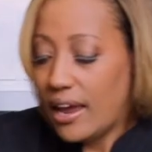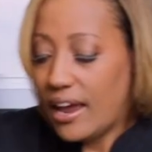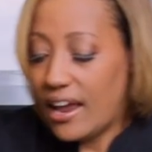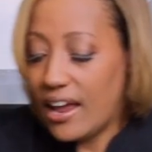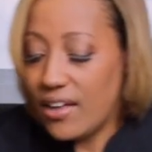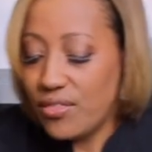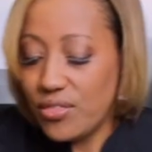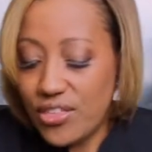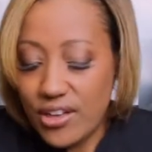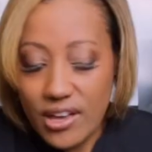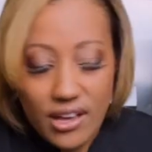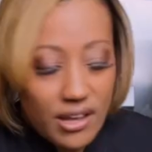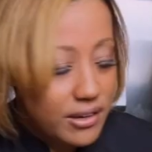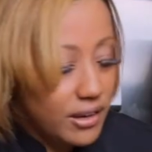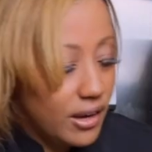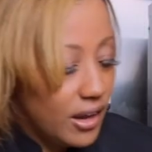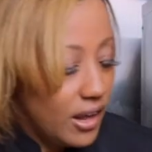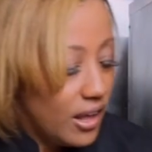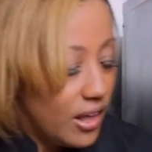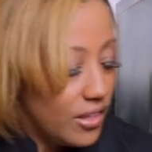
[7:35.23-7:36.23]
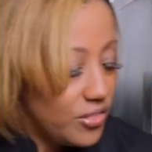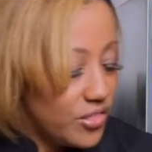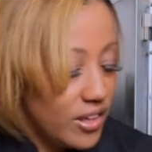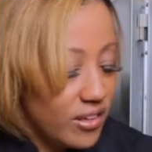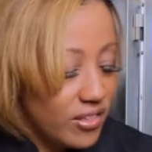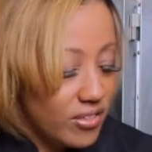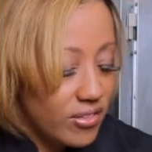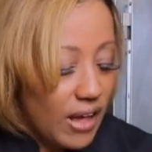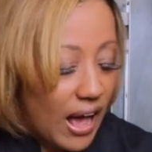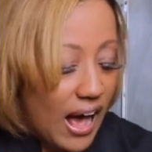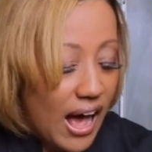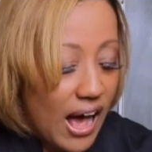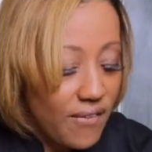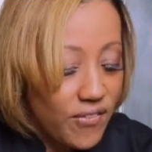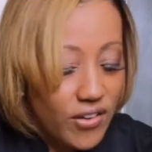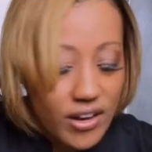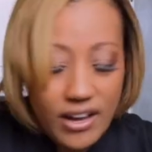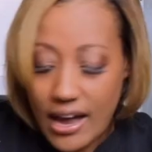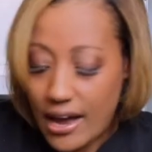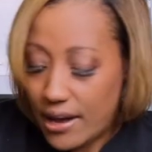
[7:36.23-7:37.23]
And then these
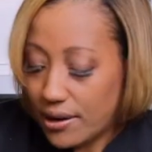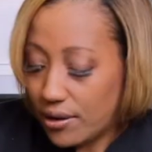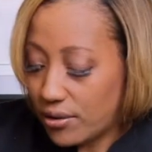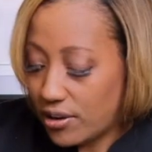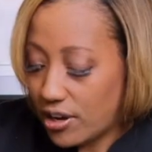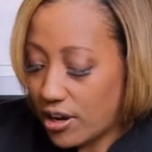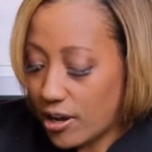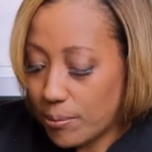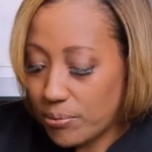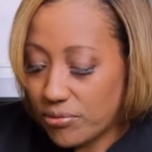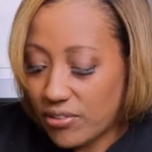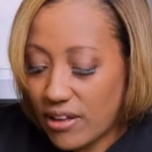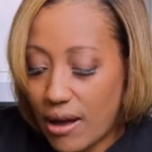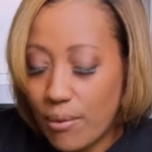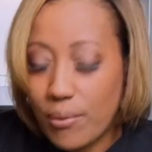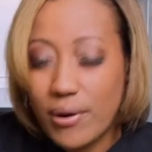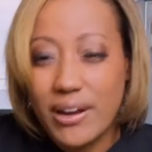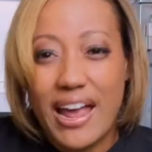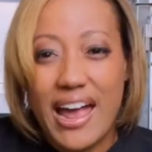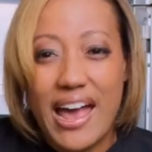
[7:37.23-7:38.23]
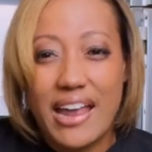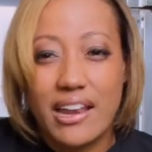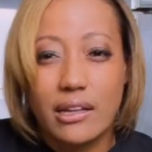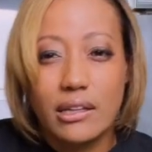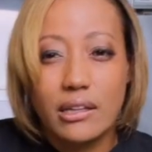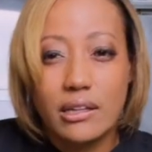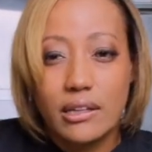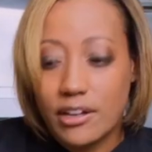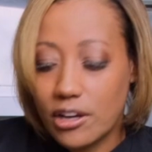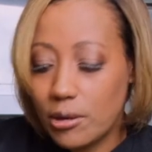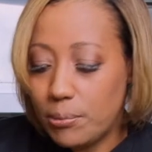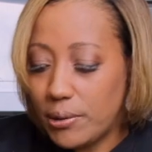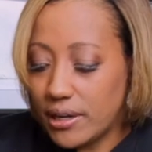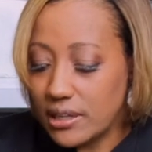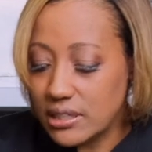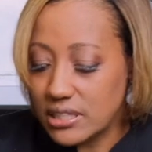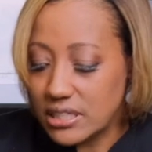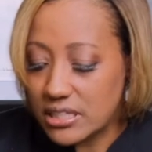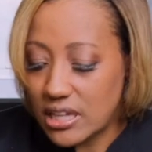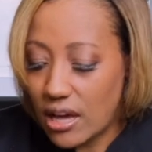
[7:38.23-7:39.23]
avocado cups, I want to add a little bit
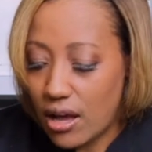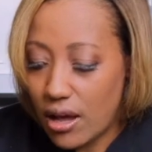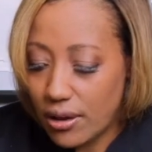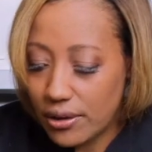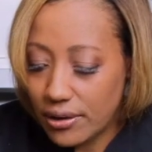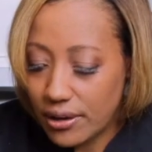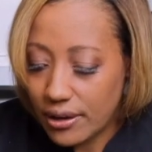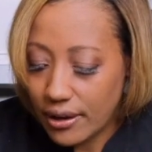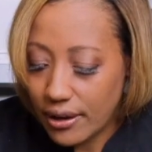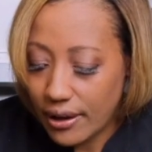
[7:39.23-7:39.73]
of salt